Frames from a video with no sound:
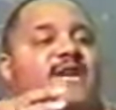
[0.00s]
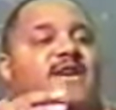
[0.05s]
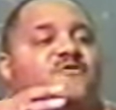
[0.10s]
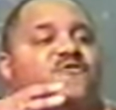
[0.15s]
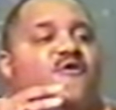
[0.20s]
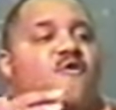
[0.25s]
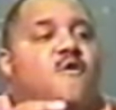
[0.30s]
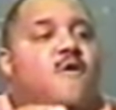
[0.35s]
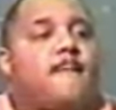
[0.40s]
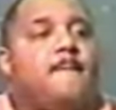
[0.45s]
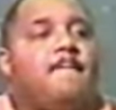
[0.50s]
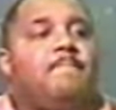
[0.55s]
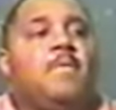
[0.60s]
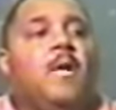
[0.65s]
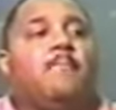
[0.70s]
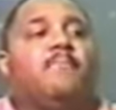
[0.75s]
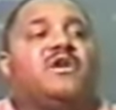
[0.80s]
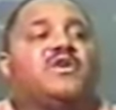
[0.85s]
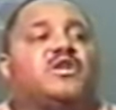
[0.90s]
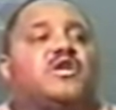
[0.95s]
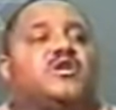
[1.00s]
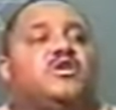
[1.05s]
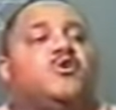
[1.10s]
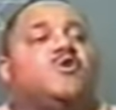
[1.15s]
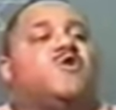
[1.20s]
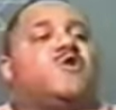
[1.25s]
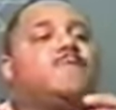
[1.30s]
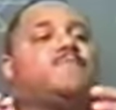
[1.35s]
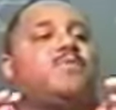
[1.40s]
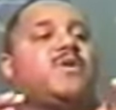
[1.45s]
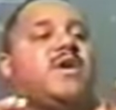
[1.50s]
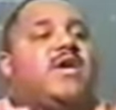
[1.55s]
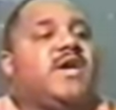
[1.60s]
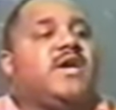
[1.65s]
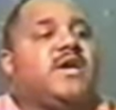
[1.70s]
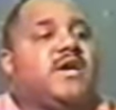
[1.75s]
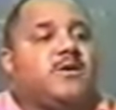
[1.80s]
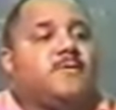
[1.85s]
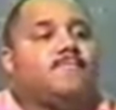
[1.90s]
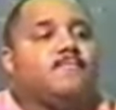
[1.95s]
advanced form. But the
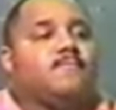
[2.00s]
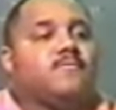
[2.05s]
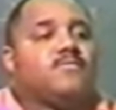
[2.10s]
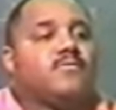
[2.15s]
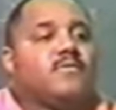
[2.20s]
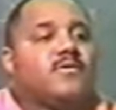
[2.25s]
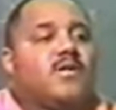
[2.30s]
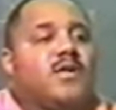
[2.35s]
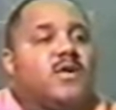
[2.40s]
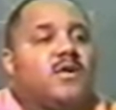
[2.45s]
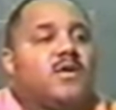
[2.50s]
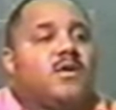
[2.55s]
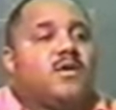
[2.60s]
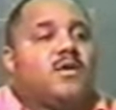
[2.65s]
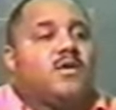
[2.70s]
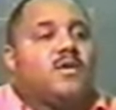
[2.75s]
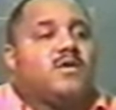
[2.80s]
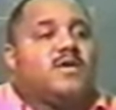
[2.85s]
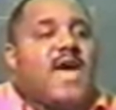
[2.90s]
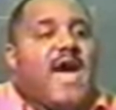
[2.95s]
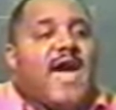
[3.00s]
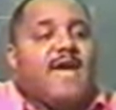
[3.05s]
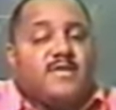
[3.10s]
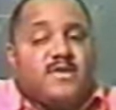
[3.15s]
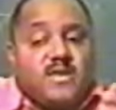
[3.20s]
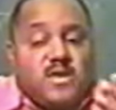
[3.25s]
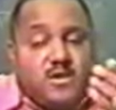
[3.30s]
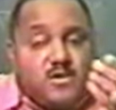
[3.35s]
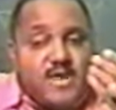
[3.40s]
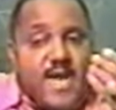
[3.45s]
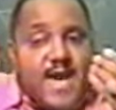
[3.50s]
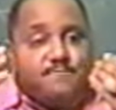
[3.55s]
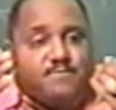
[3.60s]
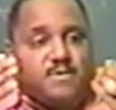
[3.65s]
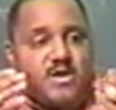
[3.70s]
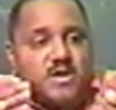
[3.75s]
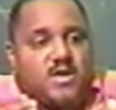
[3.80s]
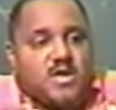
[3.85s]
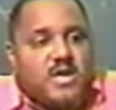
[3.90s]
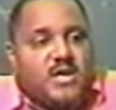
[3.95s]
European, not it
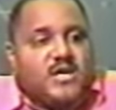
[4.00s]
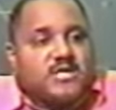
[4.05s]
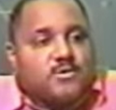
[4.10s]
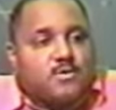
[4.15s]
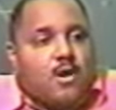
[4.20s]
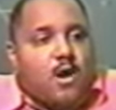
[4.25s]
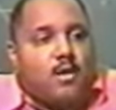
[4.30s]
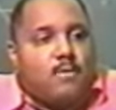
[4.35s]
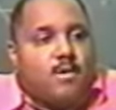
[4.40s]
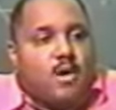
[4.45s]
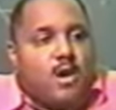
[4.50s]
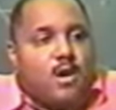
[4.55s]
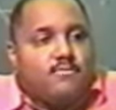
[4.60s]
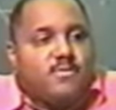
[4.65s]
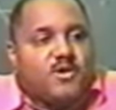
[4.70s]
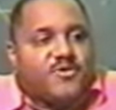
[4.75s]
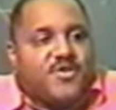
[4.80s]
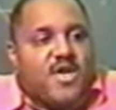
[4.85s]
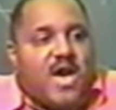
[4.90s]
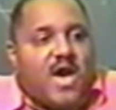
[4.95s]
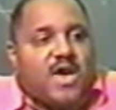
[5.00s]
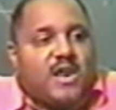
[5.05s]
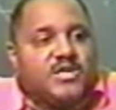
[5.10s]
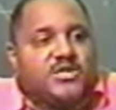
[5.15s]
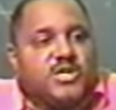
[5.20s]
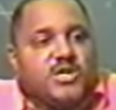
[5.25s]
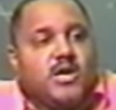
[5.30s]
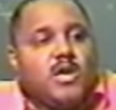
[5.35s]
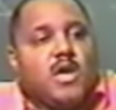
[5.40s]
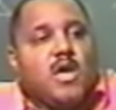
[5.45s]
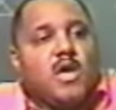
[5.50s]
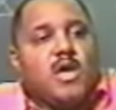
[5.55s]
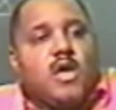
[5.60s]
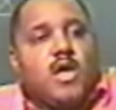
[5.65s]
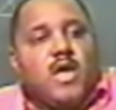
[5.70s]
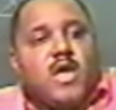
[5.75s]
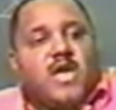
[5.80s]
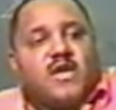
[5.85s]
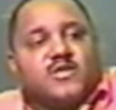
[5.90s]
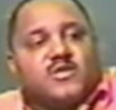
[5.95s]
not being his um, uh, mythology,
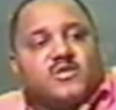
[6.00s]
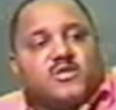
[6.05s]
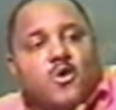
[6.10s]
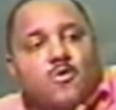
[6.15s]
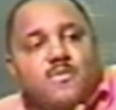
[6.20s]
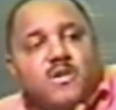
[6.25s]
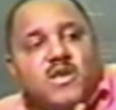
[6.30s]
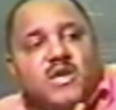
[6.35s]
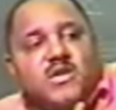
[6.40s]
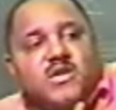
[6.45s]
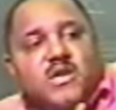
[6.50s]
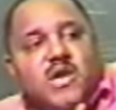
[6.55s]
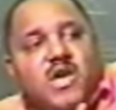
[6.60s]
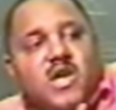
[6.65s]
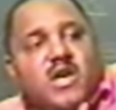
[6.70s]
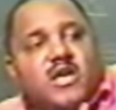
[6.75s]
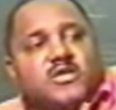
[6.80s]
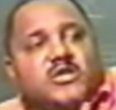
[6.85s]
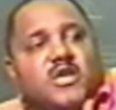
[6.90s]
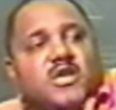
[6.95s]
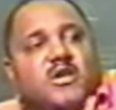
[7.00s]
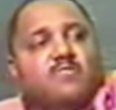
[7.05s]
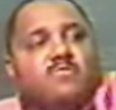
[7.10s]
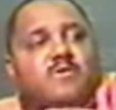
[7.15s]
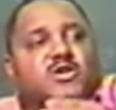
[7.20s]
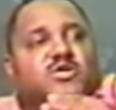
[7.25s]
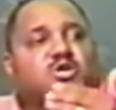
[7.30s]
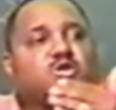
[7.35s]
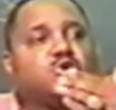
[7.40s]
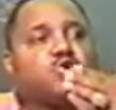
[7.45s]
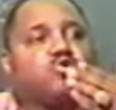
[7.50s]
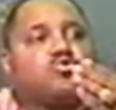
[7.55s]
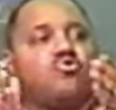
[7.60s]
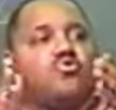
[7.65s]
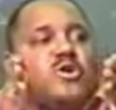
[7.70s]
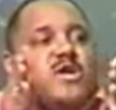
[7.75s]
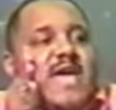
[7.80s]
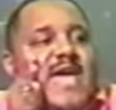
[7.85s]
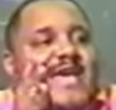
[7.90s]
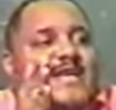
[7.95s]
in so many years he
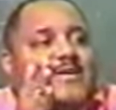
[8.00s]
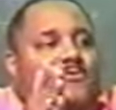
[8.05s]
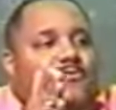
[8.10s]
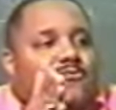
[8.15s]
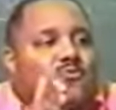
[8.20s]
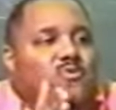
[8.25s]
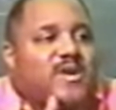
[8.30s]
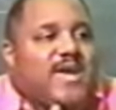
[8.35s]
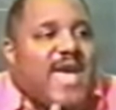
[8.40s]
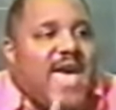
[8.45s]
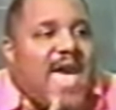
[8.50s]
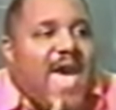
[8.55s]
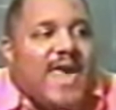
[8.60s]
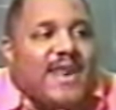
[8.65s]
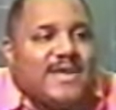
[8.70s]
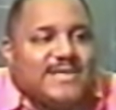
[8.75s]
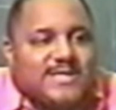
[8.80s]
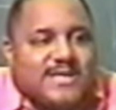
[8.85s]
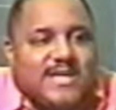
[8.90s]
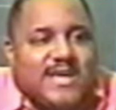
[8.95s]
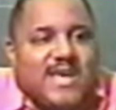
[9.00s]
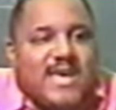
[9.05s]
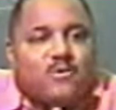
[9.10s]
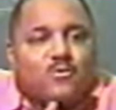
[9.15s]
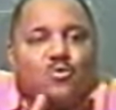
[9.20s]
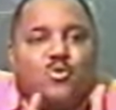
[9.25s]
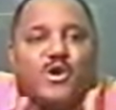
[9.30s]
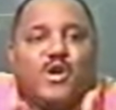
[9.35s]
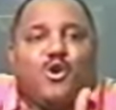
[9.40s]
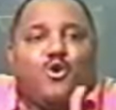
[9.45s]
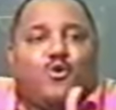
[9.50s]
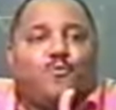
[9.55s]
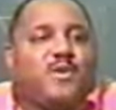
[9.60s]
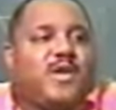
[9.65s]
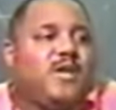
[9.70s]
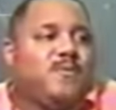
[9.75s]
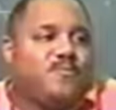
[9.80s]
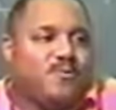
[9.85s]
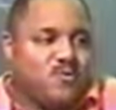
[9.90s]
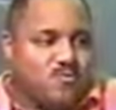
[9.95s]
misconstrued it as reality and real
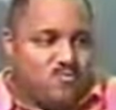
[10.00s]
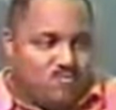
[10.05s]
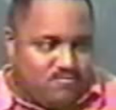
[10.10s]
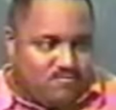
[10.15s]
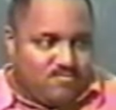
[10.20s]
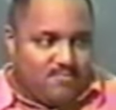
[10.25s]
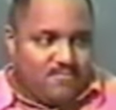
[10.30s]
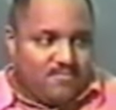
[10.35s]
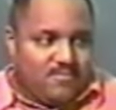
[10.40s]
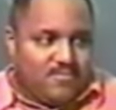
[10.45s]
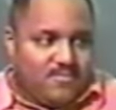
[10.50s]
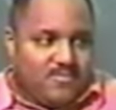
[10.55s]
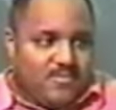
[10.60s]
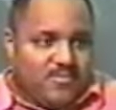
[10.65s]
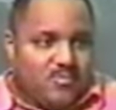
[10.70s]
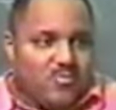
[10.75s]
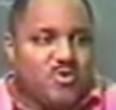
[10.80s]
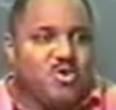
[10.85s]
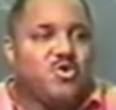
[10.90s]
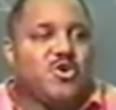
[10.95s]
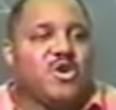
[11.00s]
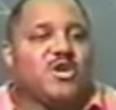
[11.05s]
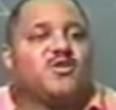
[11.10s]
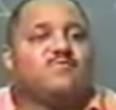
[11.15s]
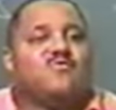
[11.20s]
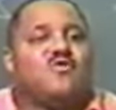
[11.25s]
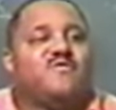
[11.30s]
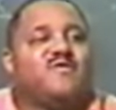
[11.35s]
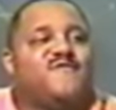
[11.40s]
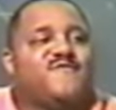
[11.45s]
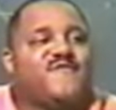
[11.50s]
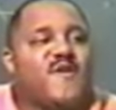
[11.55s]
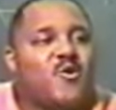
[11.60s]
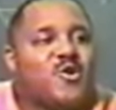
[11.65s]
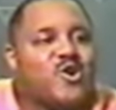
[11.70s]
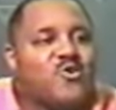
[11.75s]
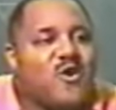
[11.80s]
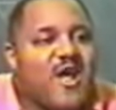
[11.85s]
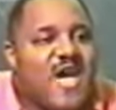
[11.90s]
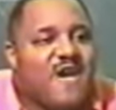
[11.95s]
people. When you get the movie
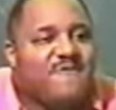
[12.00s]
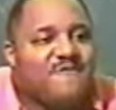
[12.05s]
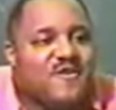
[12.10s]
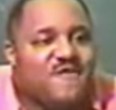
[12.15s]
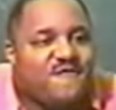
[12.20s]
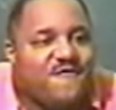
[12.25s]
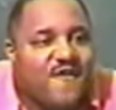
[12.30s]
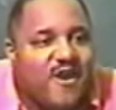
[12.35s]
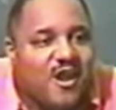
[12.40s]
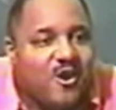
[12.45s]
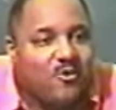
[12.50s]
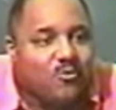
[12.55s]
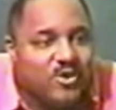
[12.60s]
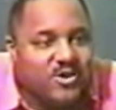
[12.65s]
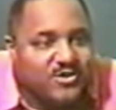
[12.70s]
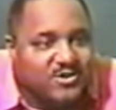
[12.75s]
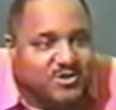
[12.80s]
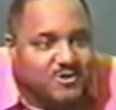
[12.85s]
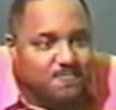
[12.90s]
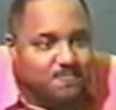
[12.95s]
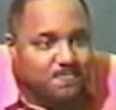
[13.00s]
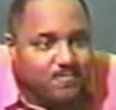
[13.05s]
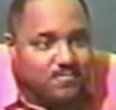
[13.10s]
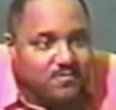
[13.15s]
Photographing Fairies,